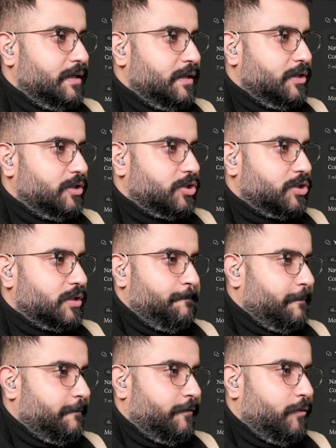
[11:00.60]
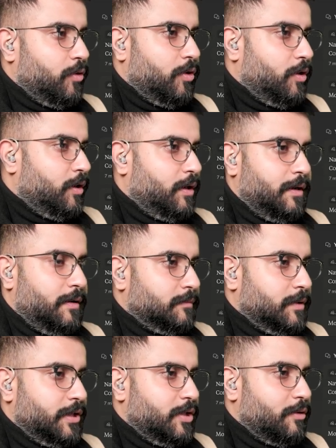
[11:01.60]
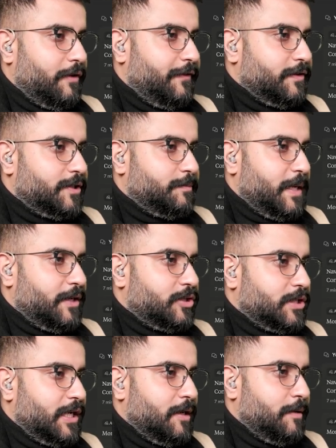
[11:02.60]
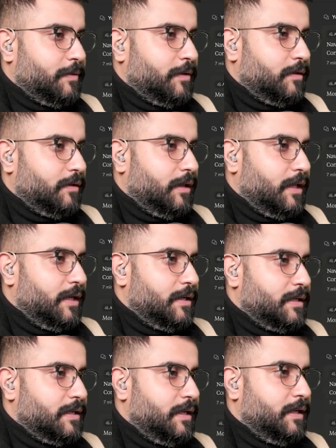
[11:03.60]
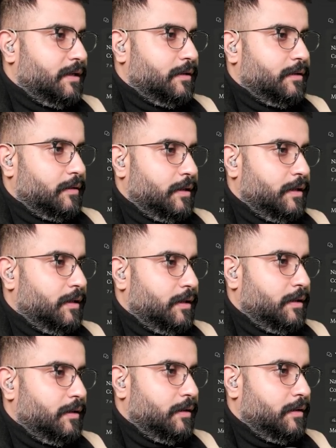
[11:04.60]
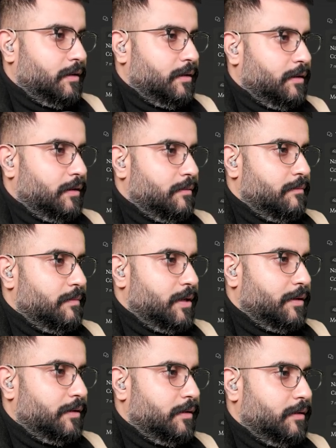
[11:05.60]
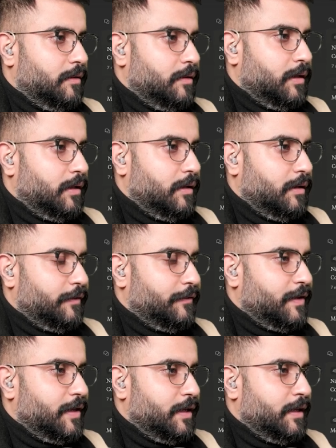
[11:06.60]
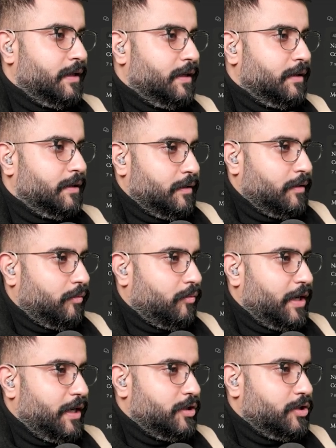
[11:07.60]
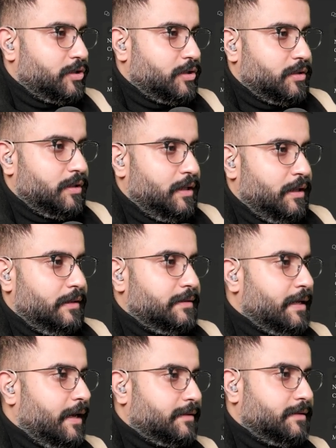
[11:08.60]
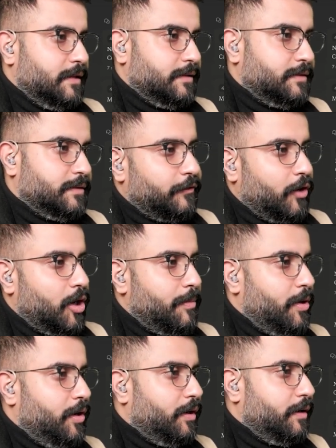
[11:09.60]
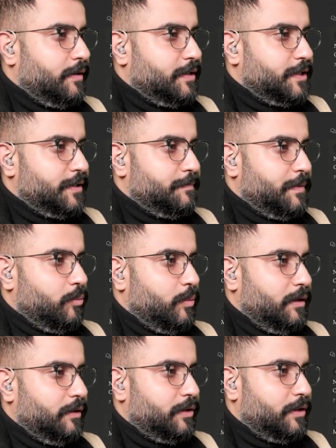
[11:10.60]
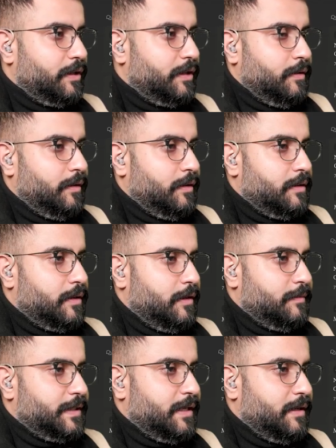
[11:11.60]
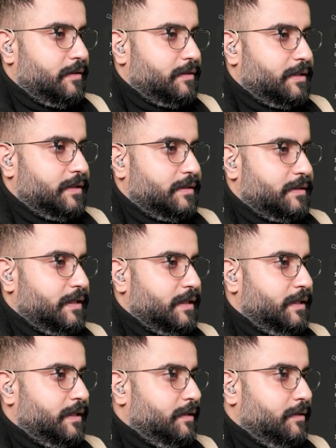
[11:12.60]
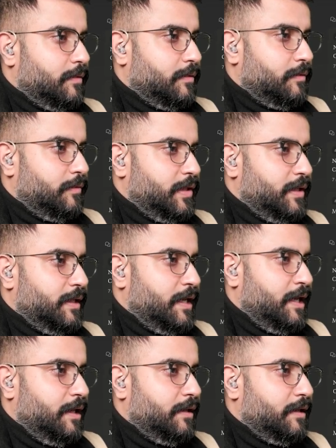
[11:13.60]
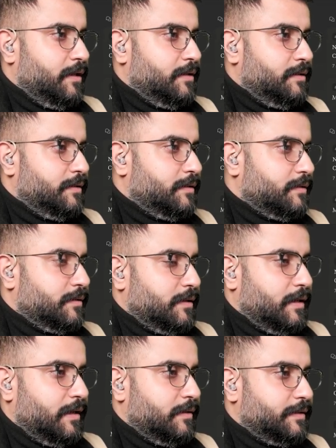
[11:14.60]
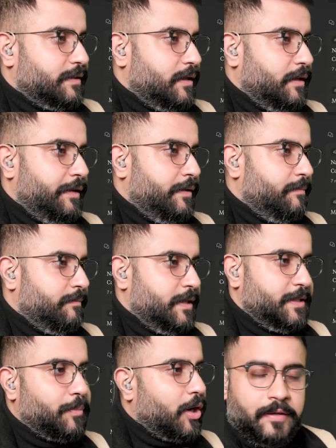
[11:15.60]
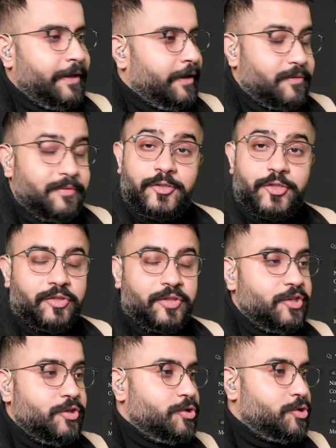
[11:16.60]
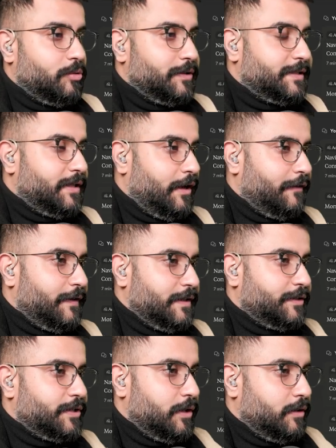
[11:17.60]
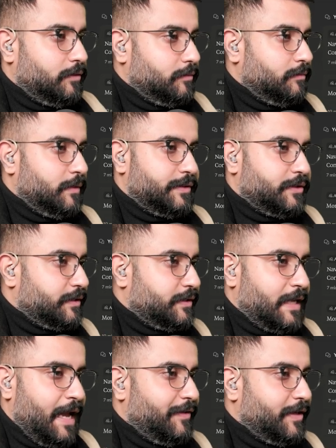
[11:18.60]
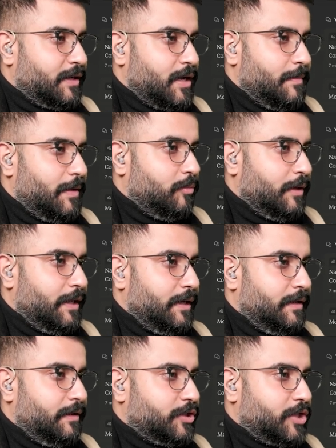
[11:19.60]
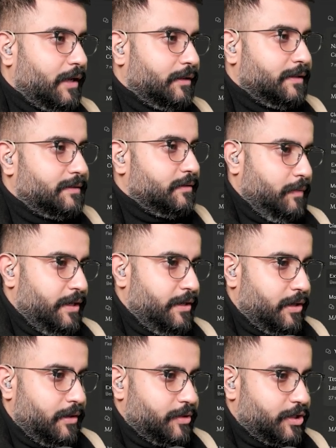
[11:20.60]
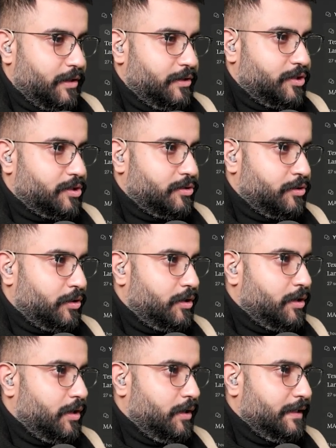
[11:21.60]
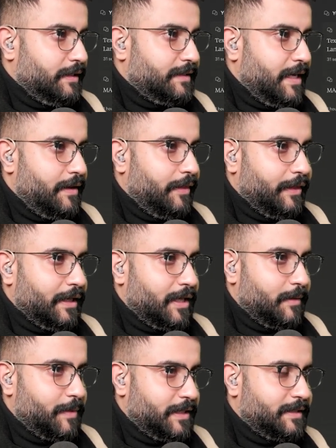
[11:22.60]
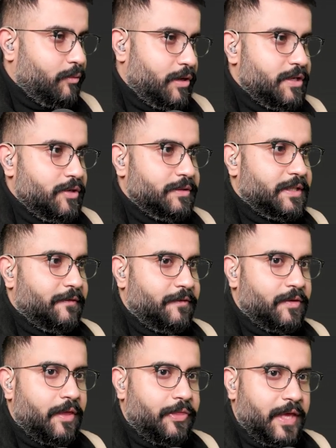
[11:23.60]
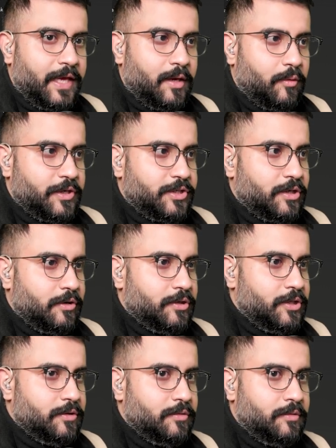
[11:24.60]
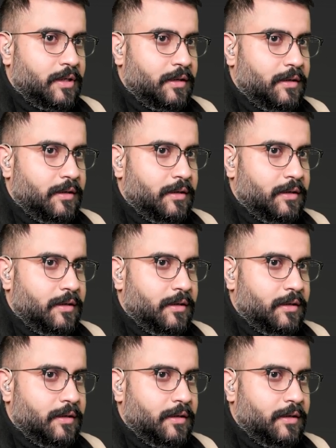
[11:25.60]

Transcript: each for a UFO spaceship landing in the middle of a ranch in Texas. The farmer is bewildered and comes out to see 3 aliens outside his bar. You know, just the usual stuff. And so let's just have it come up with a shot list. And here I'm just going to turn on extended thinking because I want to use it for the thing I want to show you